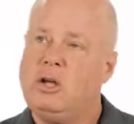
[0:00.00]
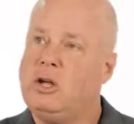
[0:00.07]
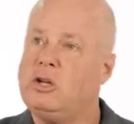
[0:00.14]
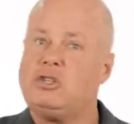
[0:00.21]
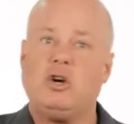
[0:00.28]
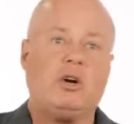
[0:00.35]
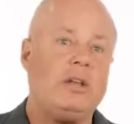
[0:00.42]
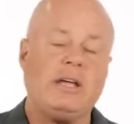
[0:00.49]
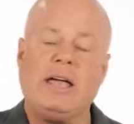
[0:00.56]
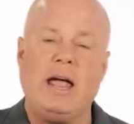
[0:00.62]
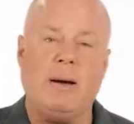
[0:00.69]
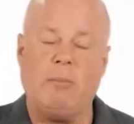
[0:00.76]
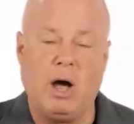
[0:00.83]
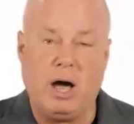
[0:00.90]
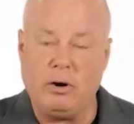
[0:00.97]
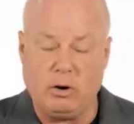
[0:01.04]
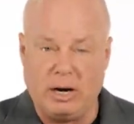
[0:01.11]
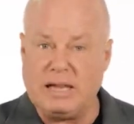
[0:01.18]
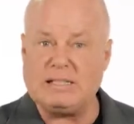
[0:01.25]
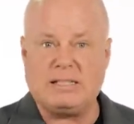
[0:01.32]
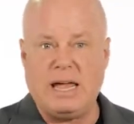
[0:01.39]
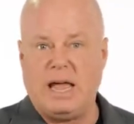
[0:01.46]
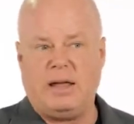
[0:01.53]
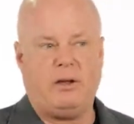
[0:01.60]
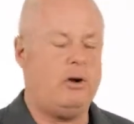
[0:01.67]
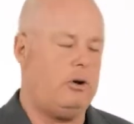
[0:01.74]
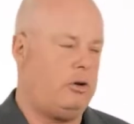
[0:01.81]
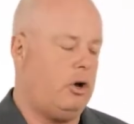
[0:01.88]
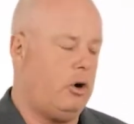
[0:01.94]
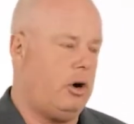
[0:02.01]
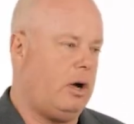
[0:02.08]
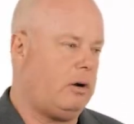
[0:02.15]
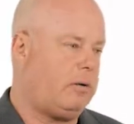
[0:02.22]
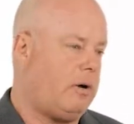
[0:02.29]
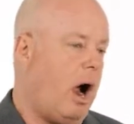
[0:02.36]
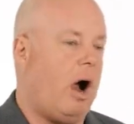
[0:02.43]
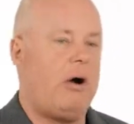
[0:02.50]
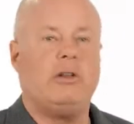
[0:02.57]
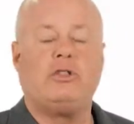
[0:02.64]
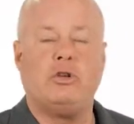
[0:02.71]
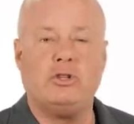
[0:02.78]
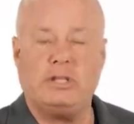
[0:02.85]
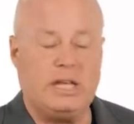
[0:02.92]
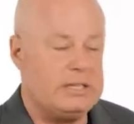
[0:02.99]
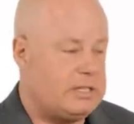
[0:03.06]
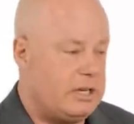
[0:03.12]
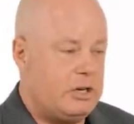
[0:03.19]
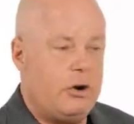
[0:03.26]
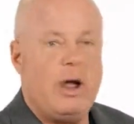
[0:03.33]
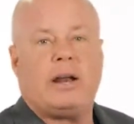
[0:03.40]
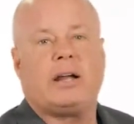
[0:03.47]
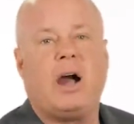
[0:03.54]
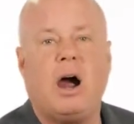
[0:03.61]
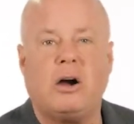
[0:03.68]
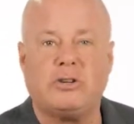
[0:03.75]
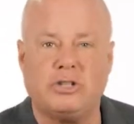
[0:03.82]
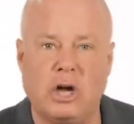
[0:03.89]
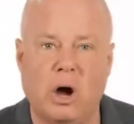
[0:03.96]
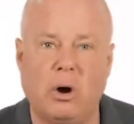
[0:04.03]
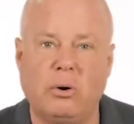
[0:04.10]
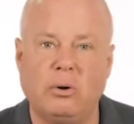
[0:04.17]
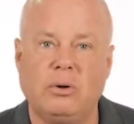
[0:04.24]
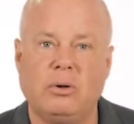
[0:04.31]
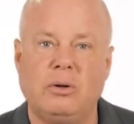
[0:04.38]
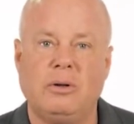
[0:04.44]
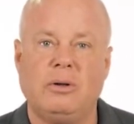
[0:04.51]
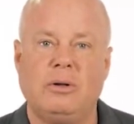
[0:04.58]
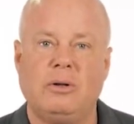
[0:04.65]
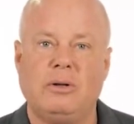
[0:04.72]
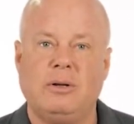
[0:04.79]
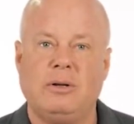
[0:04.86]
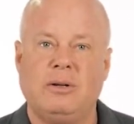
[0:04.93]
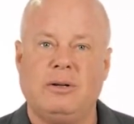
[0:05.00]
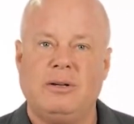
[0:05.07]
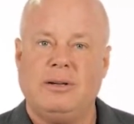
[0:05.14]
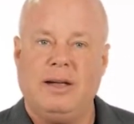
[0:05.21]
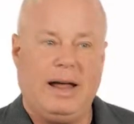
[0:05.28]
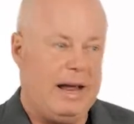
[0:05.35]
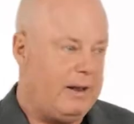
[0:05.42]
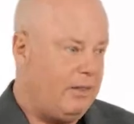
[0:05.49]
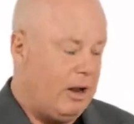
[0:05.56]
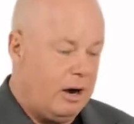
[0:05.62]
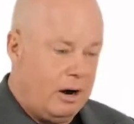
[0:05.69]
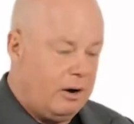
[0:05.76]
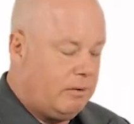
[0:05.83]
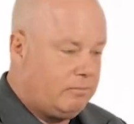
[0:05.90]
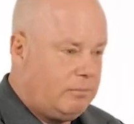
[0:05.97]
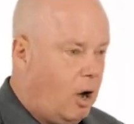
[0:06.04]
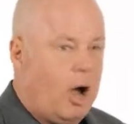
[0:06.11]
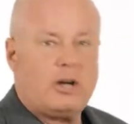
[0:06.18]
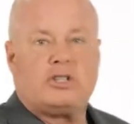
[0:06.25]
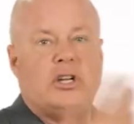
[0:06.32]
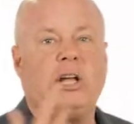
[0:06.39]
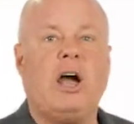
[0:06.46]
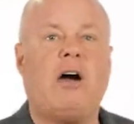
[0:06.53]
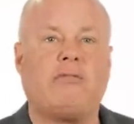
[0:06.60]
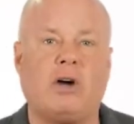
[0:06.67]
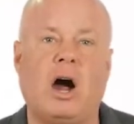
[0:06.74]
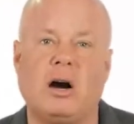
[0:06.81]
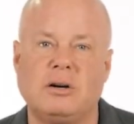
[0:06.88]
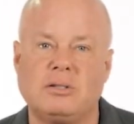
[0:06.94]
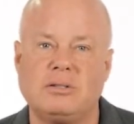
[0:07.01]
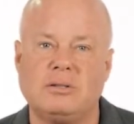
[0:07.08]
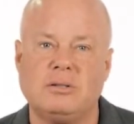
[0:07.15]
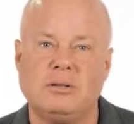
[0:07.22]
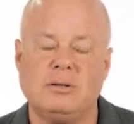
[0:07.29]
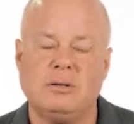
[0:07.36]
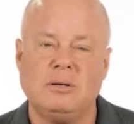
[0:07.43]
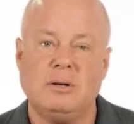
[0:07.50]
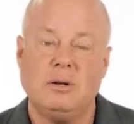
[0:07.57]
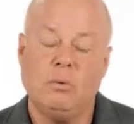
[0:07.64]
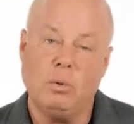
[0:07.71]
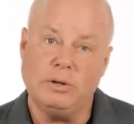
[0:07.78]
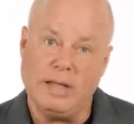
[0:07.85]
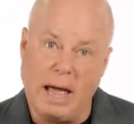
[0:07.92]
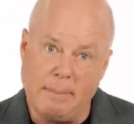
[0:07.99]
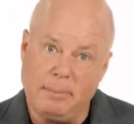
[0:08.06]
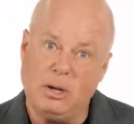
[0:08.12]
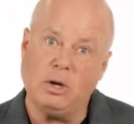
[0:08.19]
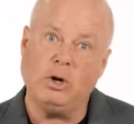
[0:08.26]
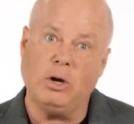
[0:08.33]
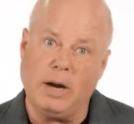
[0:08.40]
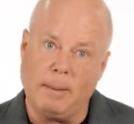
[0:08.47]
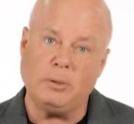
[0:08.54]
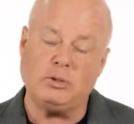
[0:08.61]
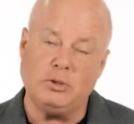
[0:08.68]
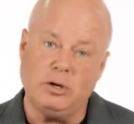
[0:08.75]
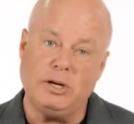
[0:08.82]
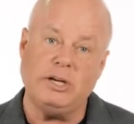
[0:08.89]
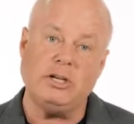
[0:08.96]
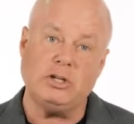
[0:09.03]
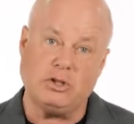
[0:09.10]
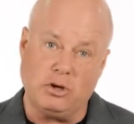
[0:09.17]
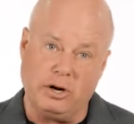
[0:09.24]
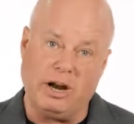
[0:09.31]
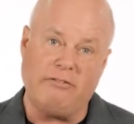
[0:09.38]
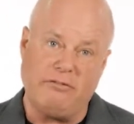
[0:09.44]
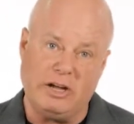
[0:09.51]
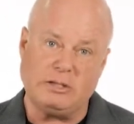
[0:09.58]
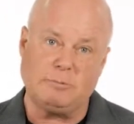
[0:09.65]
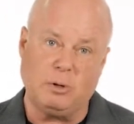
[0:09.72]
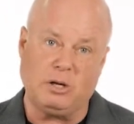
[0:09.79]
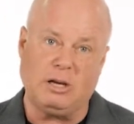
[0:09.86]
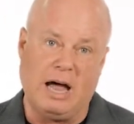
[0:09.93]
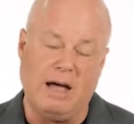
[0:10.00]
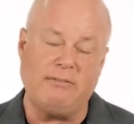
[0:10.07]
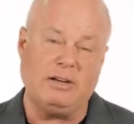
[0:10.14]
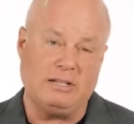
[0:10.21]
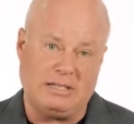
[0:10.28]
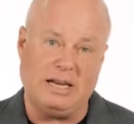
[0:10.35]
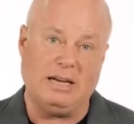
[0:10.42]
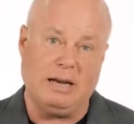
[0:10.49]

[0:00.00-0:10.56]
You can turn the camera on, or let's say you're a car enthusiast and you're at a car show and they're auctioning off cars. Would that be a good opportunity to turn on a Facebook Live and say,